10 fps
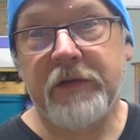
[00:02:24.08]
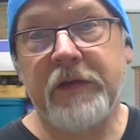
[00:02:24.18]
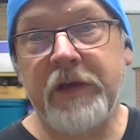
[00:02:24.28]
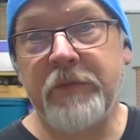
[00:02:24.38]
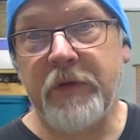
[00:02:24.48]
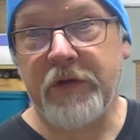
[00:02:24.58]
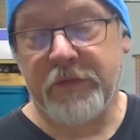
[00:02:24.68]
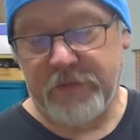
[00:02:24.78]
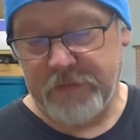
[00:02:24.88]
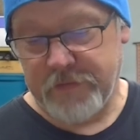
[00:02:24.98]
Lead me, O
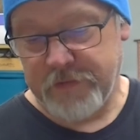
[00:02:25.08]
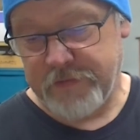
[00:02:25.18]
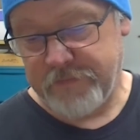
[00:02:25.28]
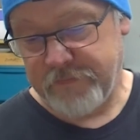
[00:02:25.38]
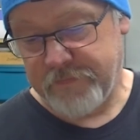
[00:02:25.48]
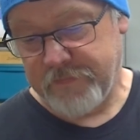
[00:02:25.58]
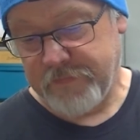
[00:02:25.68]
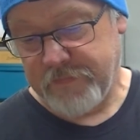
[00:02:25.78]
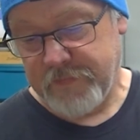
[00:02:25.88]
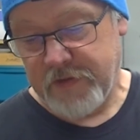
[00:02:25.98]
Lord,
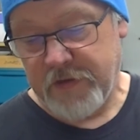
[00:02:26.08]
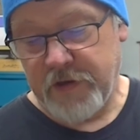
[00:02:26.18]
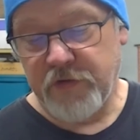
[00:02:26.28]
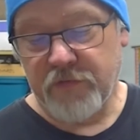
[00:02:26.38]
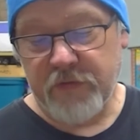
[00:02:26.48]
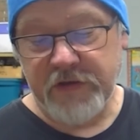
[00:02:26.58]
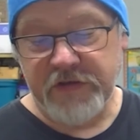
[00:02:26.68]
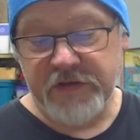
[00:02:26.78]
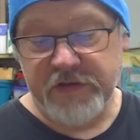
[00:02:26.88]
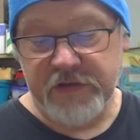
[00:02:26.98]
in your
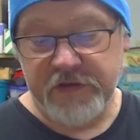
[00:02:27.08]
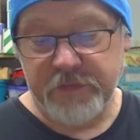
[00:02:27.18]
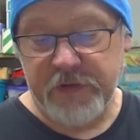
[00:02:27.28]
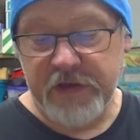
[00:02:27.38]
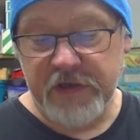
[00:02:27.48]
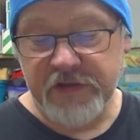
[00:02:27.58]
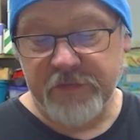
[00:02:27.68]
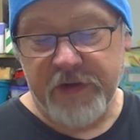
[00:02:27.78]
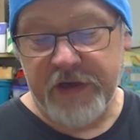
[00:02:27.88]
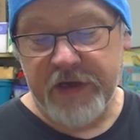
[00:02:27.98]
righteousness because of
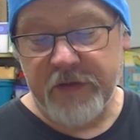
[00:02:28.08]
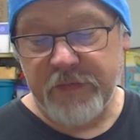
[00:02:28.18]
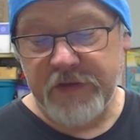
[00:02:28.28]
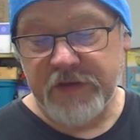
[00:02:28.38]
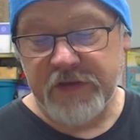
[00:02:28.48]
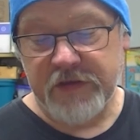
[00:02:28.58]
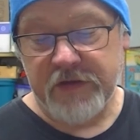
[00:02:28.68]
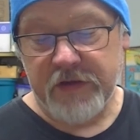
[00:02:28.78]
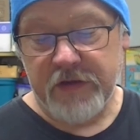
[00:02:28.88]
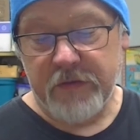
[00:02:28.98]
my enemies.
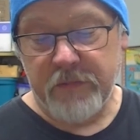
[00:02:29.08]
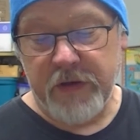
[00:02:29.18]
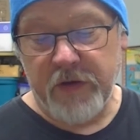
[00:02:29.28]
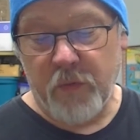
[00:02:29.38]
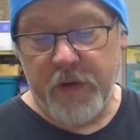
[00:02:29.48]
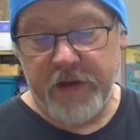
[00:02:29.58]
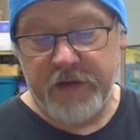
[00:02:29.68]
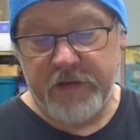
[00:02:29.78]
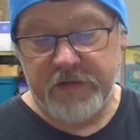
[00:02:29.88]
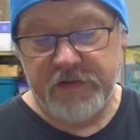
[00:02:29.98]
Make
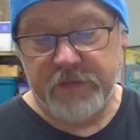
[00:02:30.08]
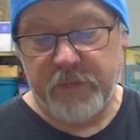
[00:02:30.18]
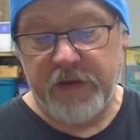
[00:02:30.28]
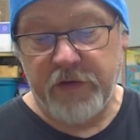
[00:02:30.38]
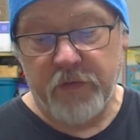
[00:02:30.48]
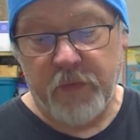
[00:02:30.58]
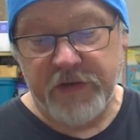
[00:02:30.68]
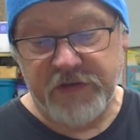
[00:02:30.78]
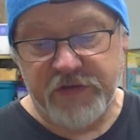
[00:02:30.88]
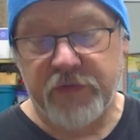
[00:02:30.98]
your way
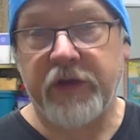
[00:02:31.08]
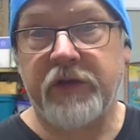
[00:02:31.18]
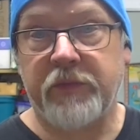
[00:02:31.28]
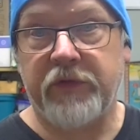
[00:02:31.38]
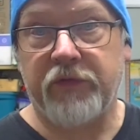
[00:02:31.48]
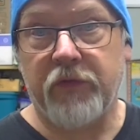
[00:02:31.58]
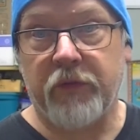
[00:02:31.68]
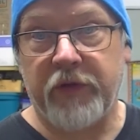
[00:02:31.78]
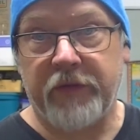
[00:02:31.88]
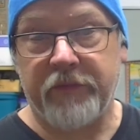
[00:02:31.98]
straight before
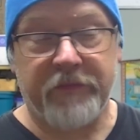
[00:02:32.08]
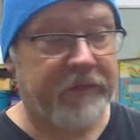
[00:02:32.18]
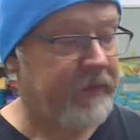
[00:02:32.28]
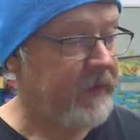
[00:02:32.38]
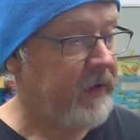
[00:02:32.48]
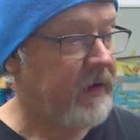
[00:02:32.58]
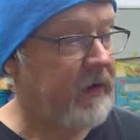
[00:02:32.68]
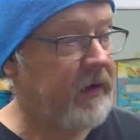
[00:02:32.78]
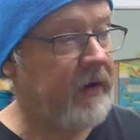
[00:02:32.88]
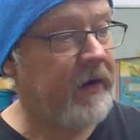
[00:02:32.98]
me.
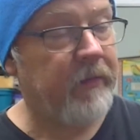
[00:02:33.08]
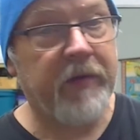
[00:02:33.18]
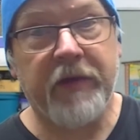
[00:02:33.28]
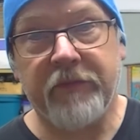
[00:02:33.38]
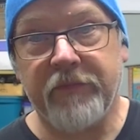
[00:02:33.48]
Amen.